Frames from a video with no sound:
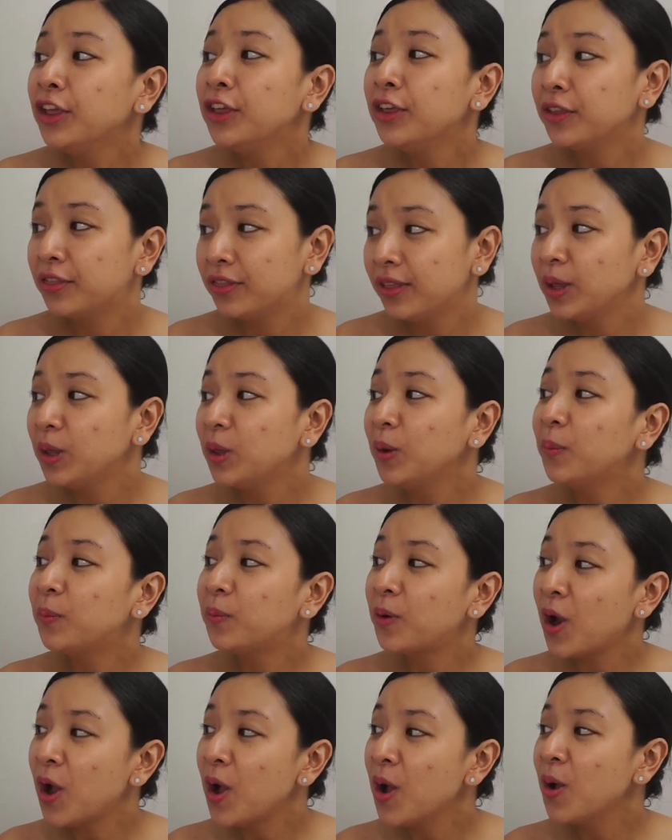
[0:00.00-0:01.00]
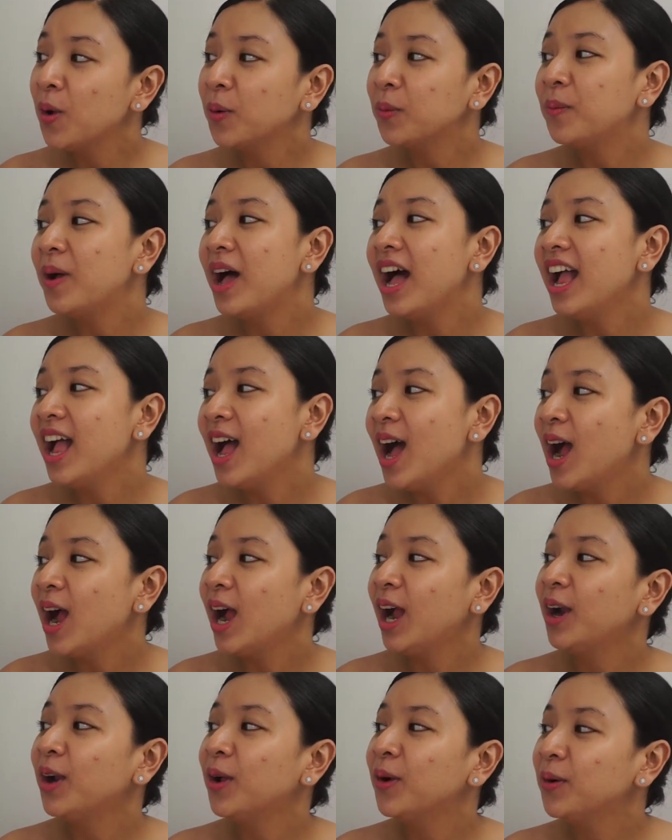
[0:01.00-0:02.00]
you think you broke my
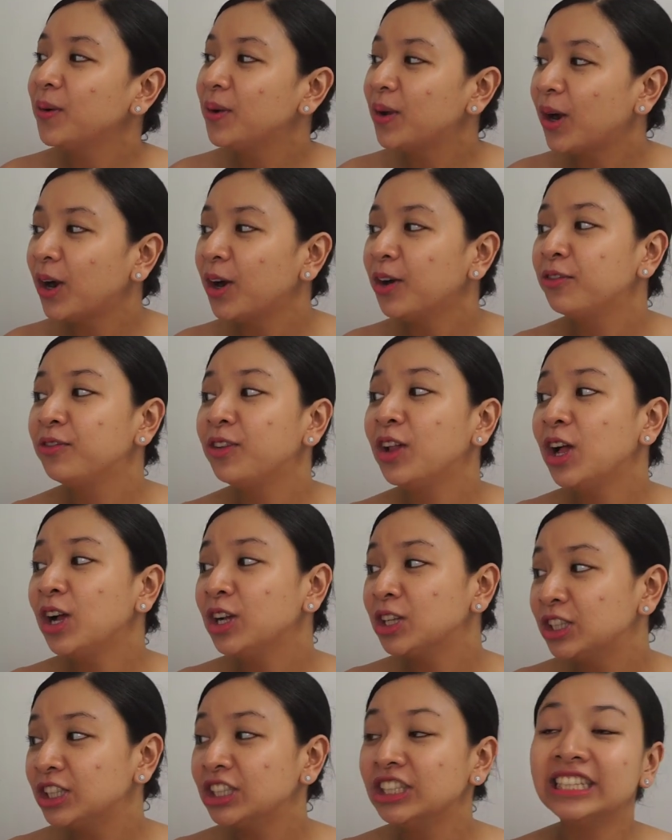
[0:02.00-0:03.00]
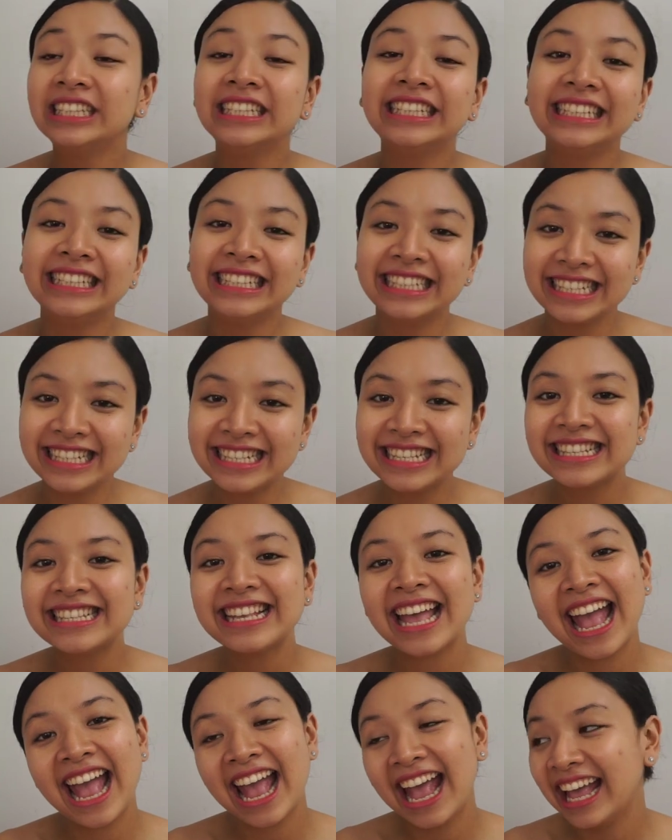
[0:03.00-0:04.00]
heart, oh girl, for goodness
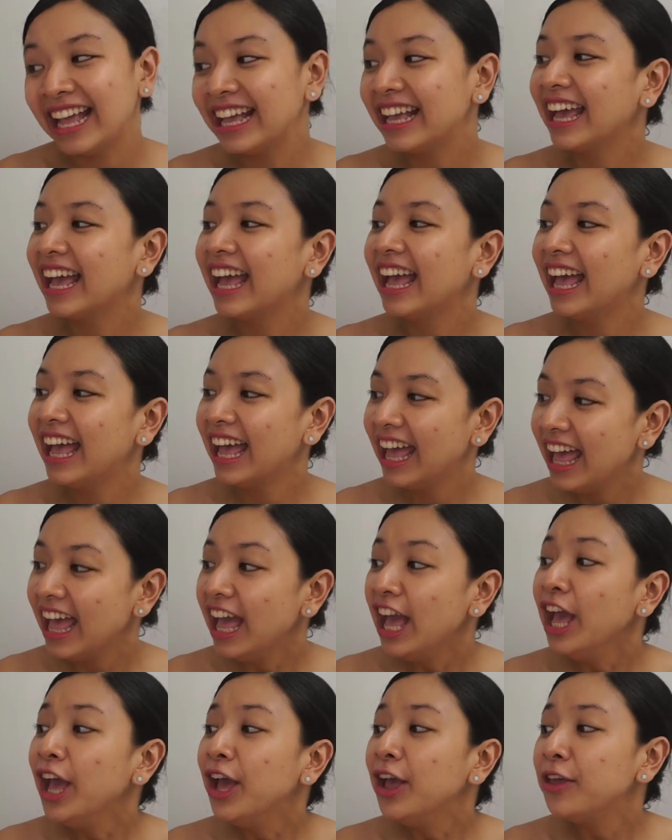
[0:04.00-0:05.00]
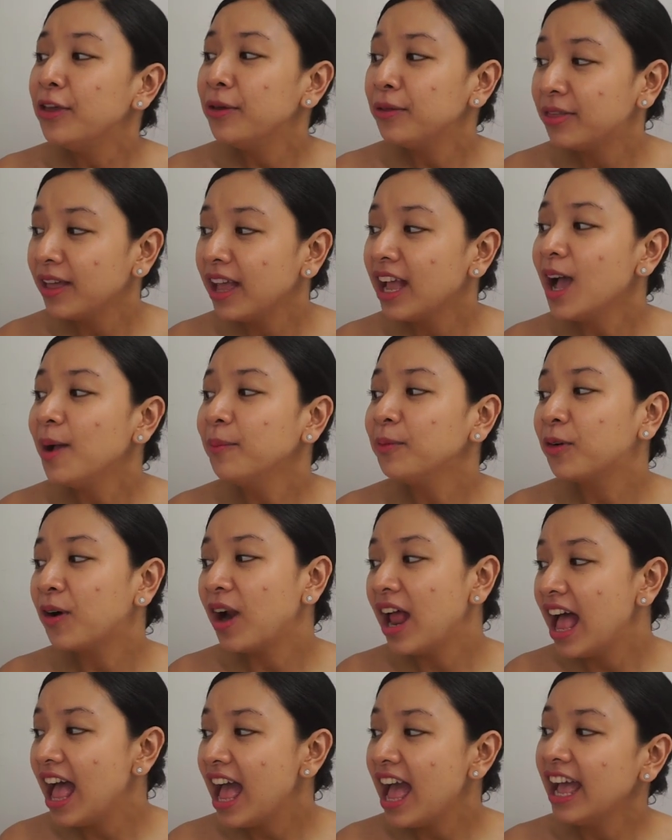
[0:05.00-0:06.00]
sake, you think I'm
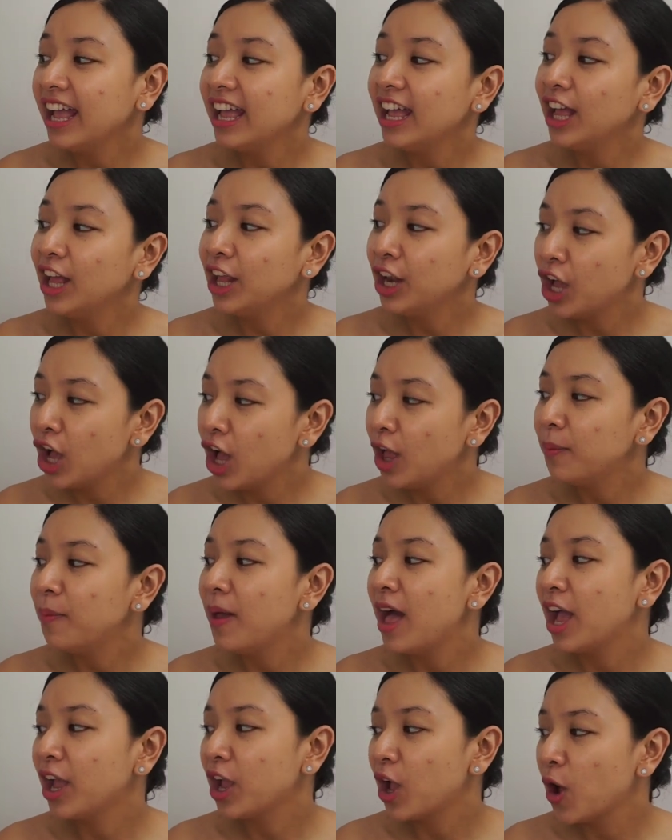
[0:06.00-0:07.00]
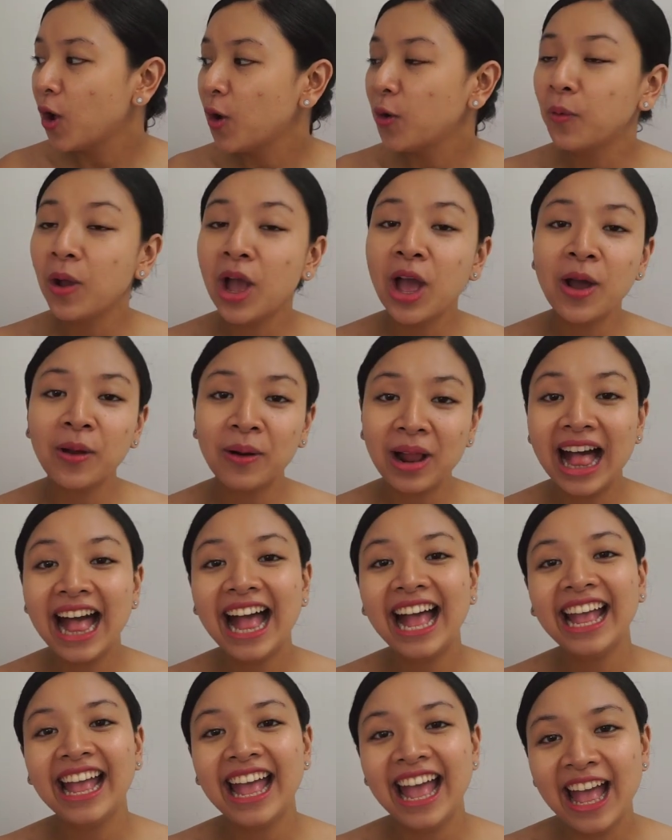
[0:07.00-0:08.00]
crying on my own, well
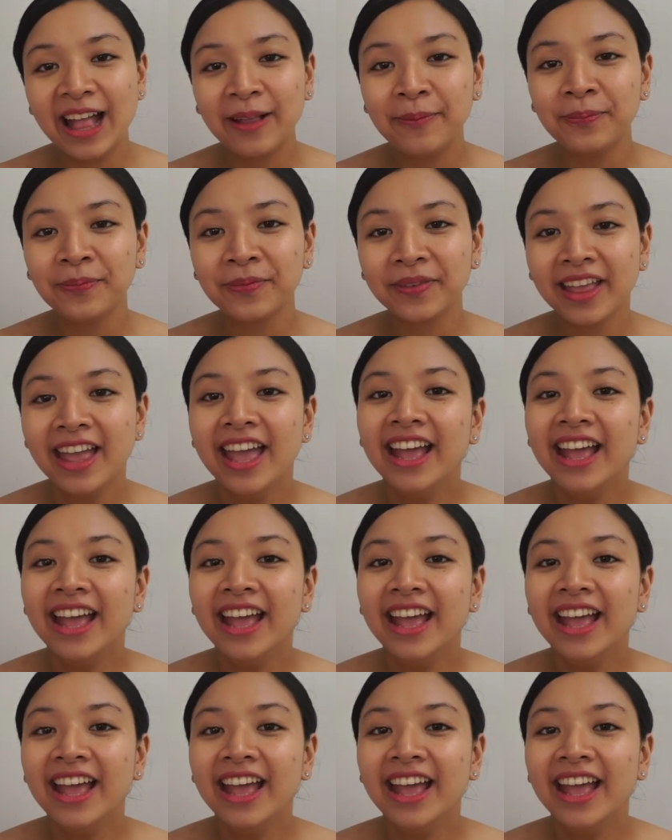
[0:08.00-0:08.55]
I am.